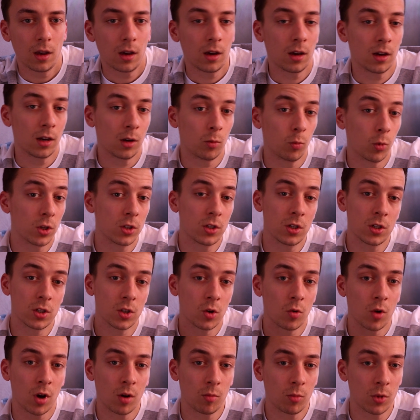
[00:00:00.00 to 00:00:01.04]
and once this
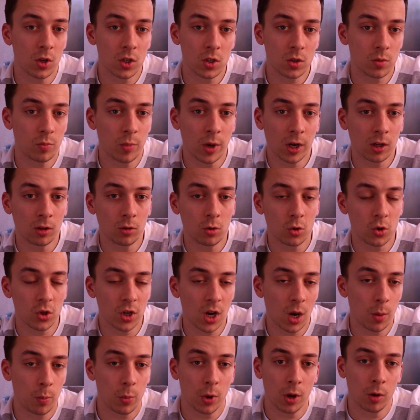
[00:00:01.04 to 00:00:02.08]
aquarium is back into
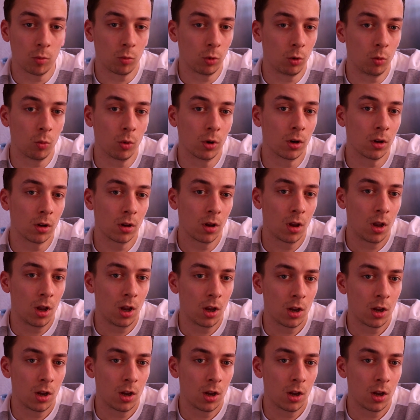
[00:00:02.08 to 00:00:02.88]
shape and we want to